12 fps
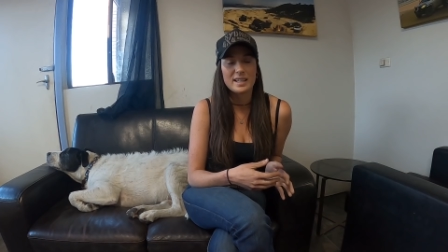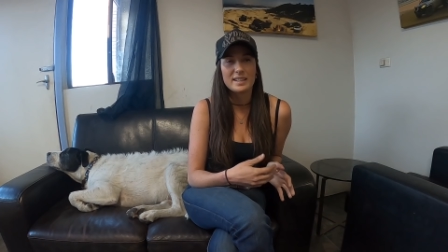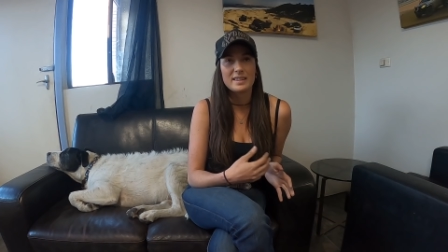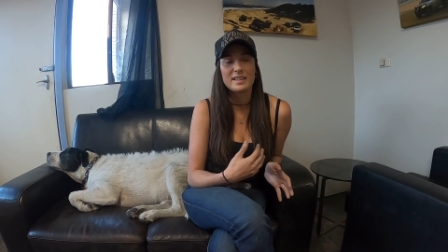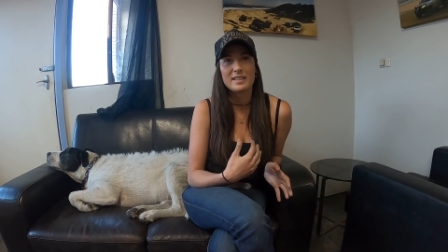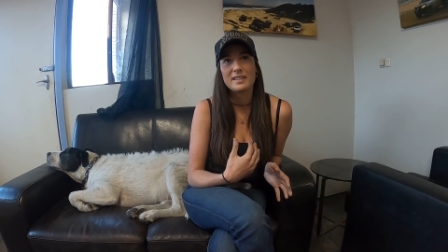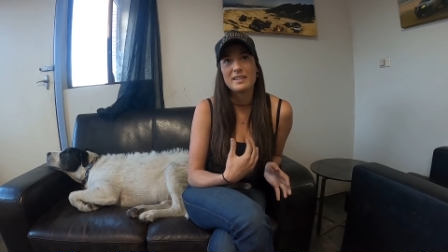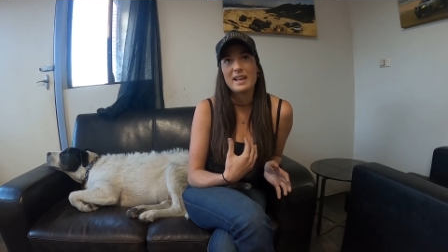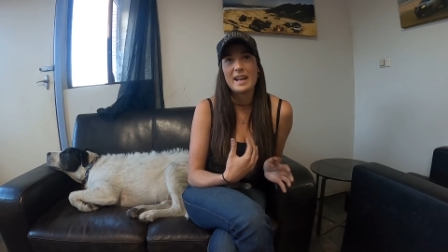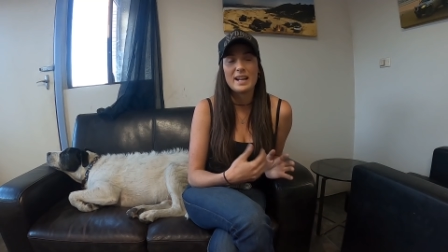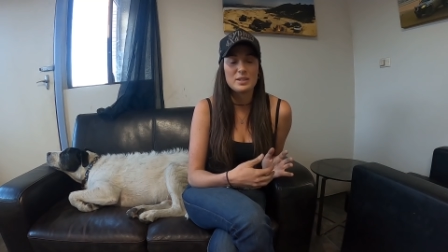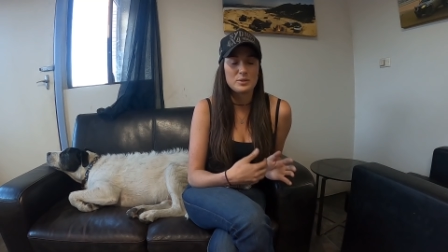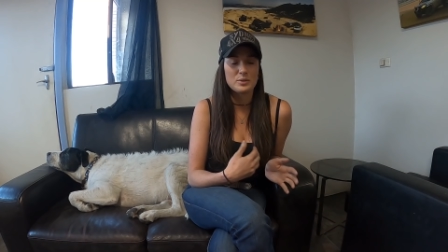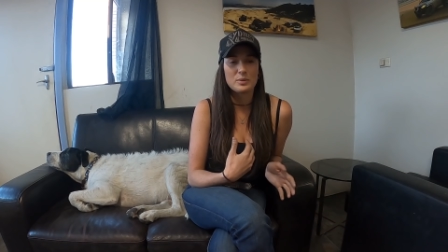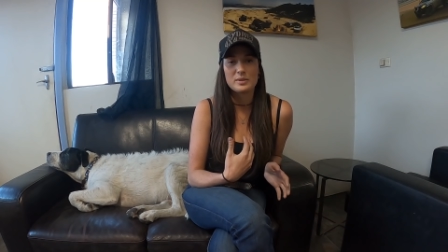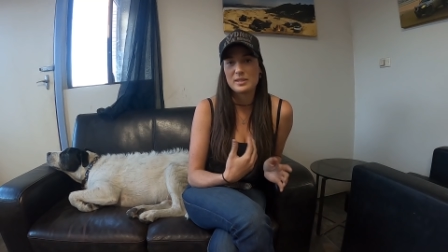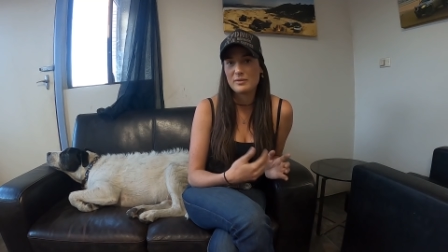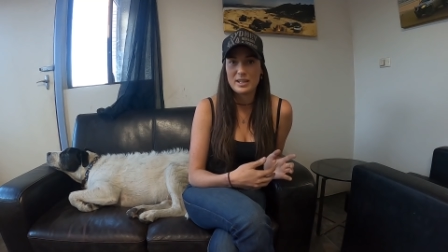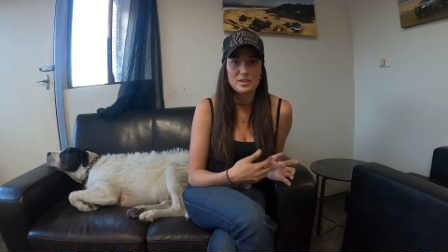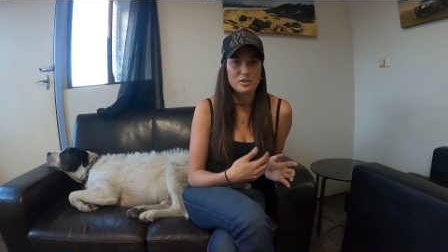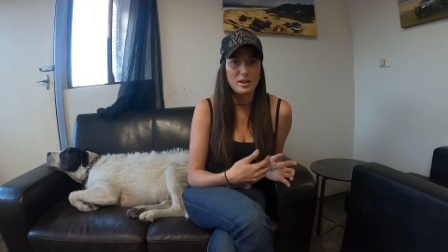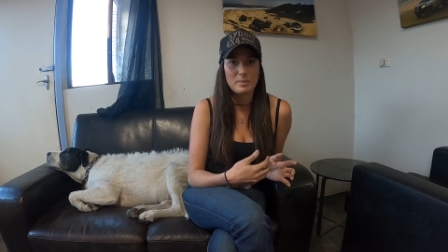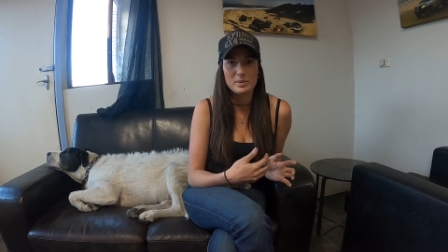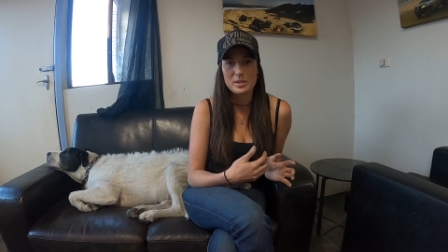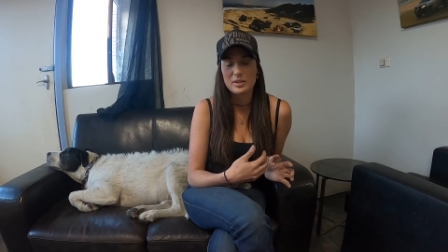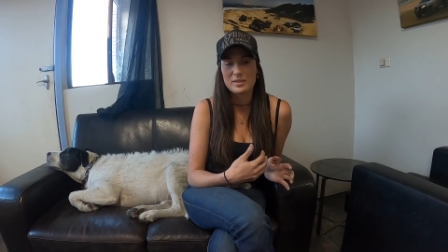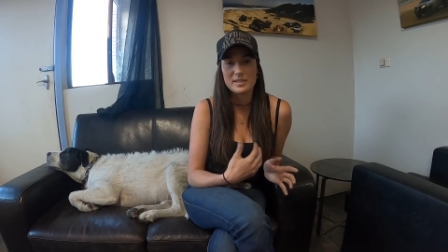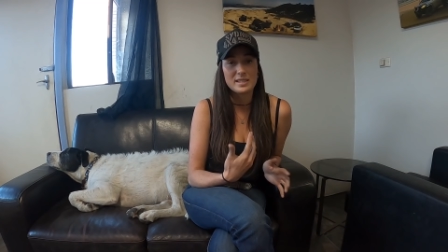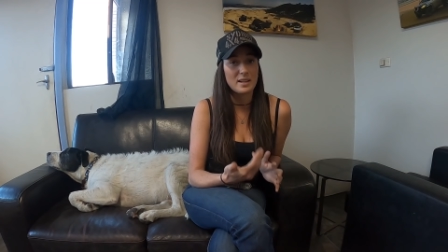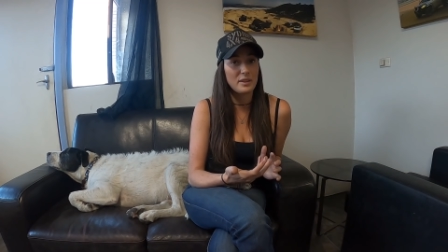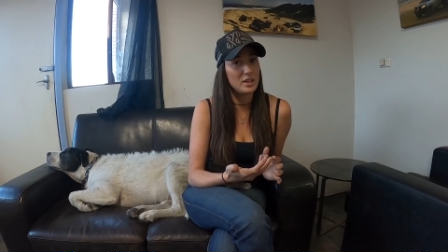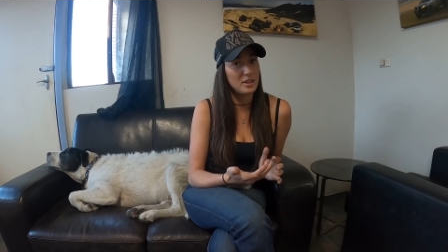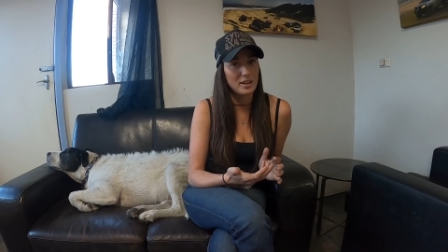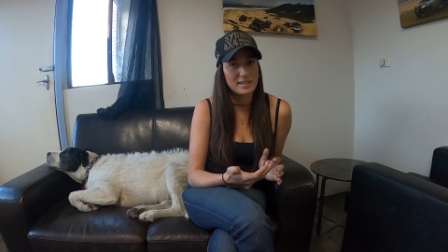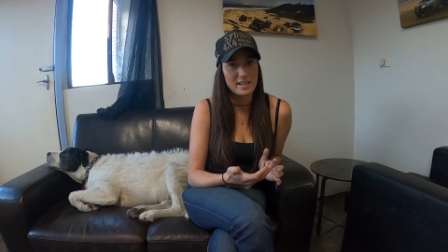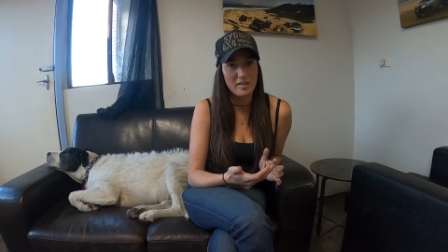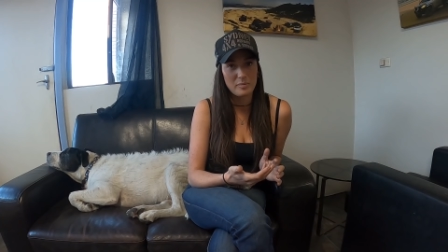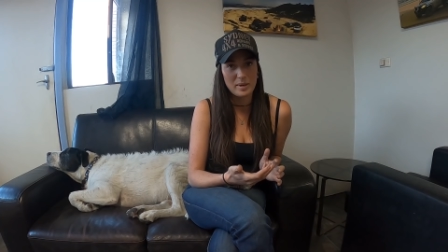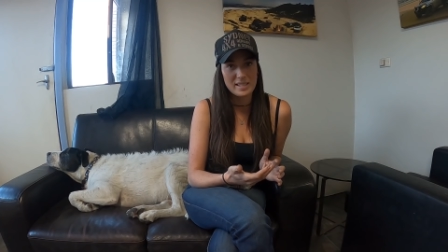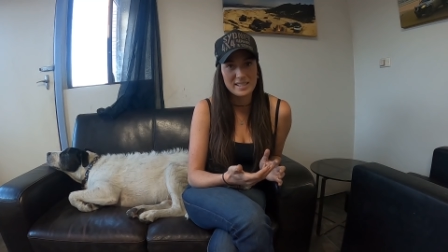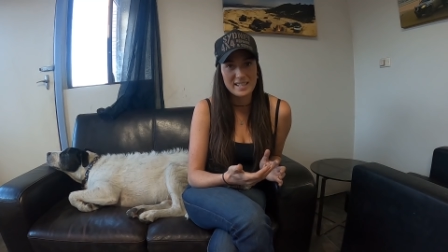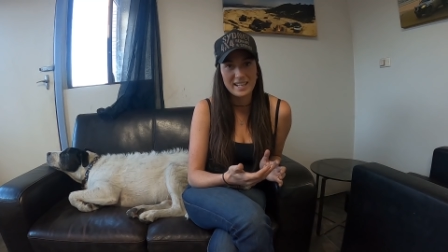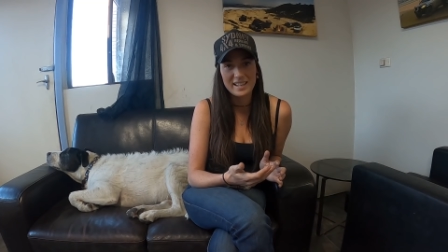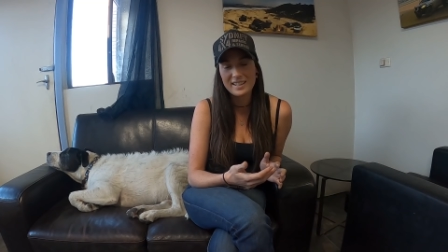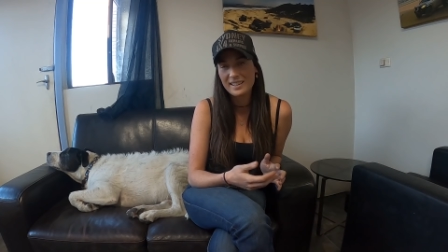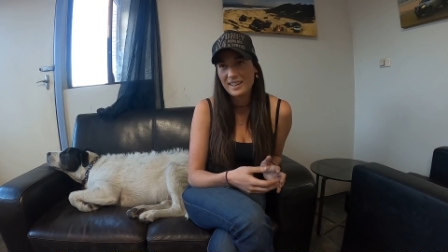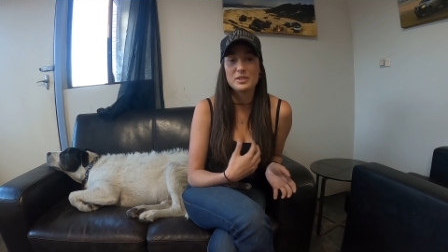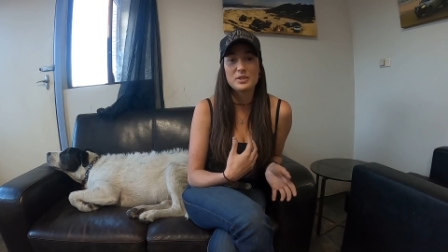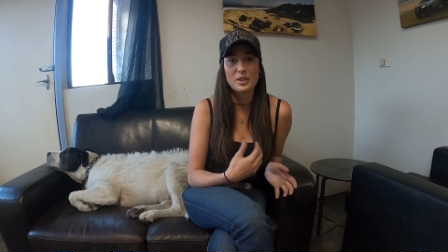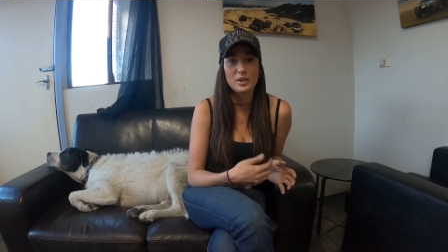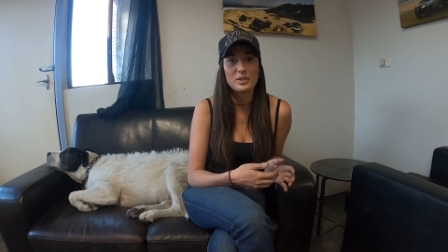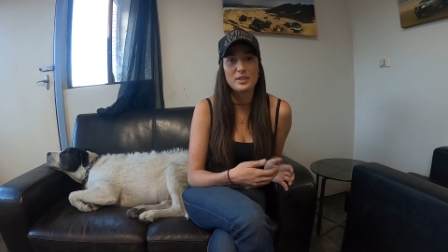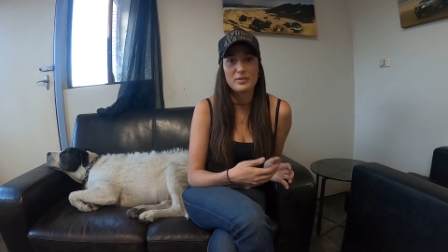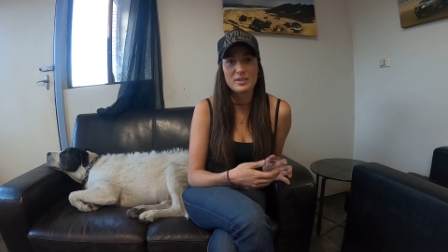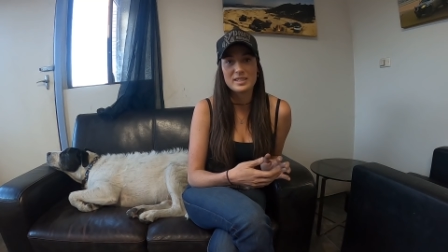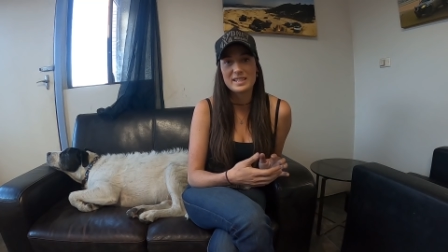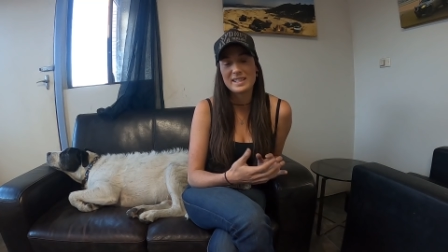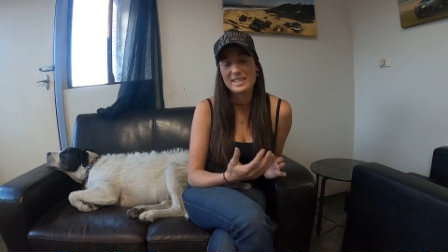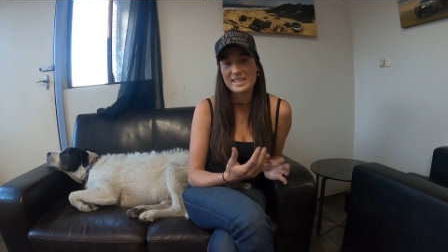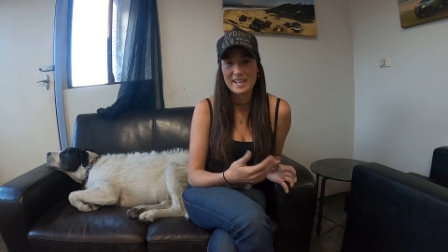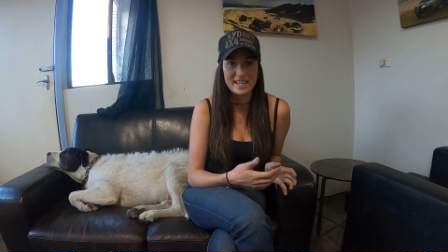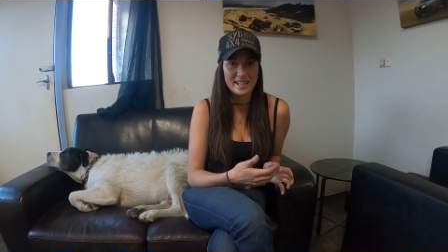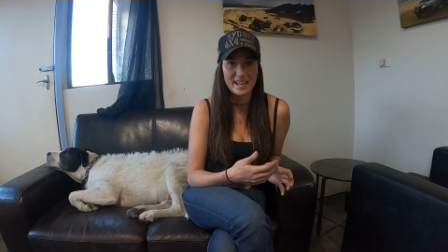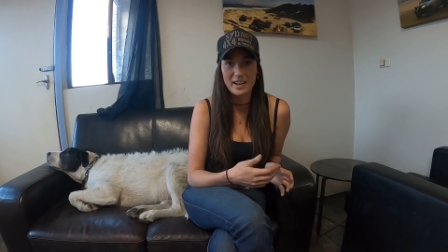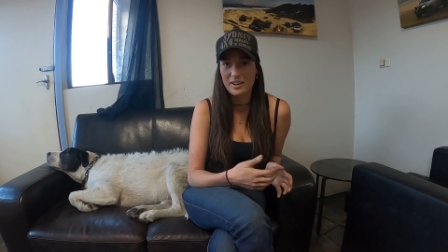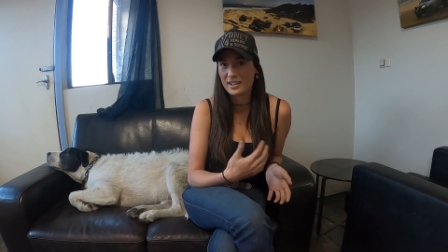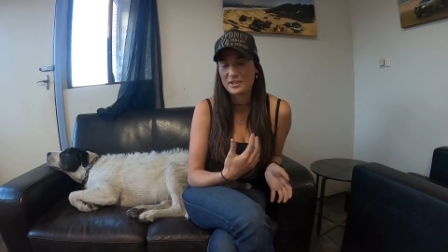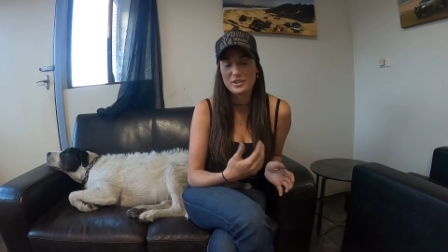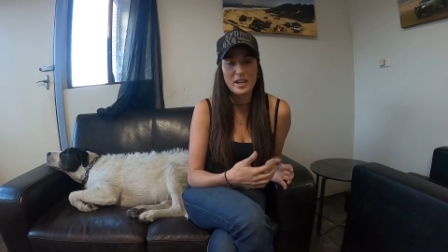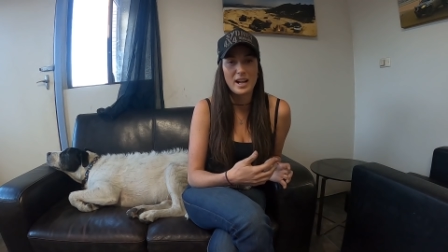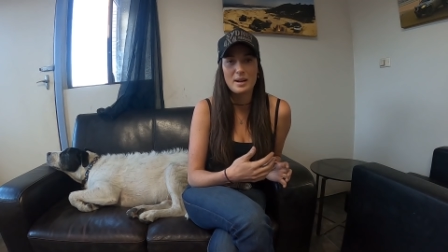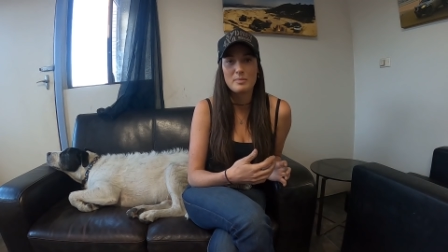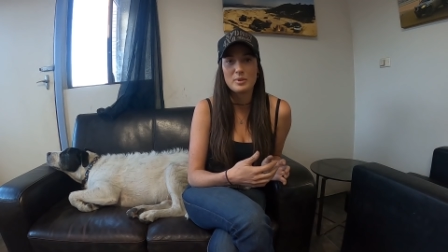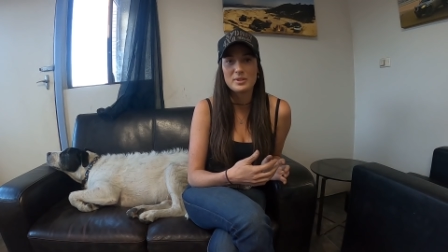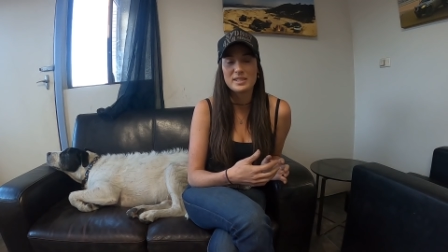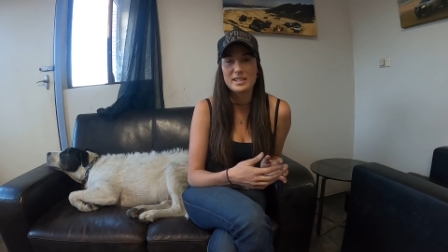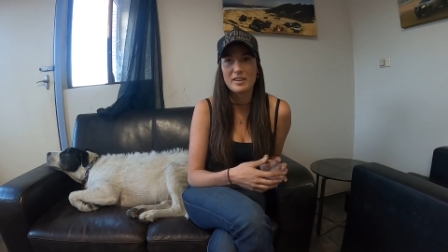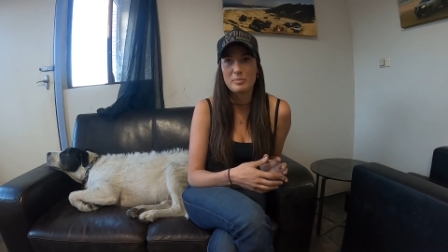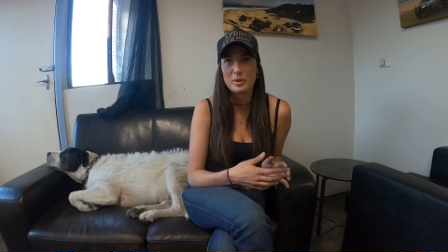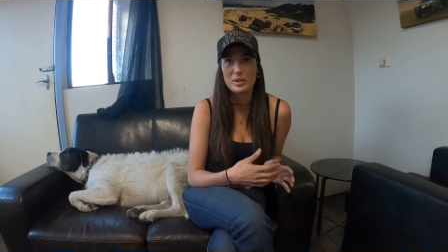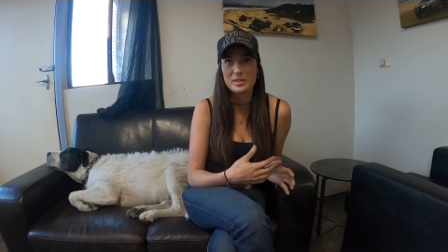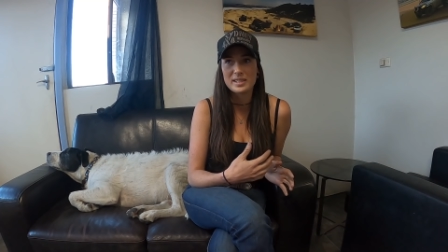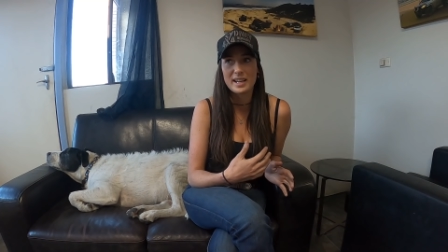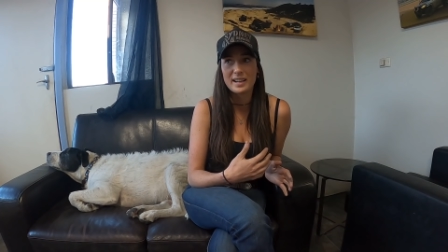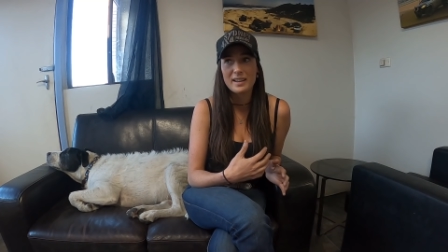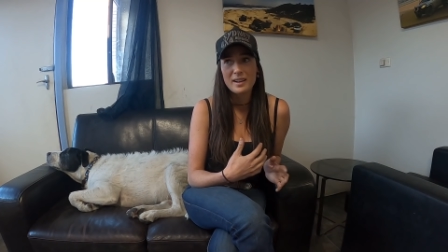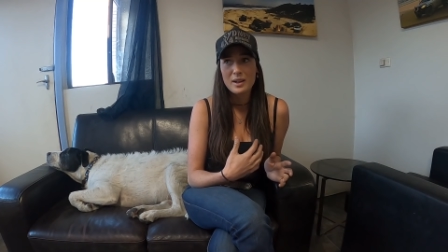Like the outdoors adventure episodes and stuff that you guys have been seeing is so different to this in-garage car mod stuff, because like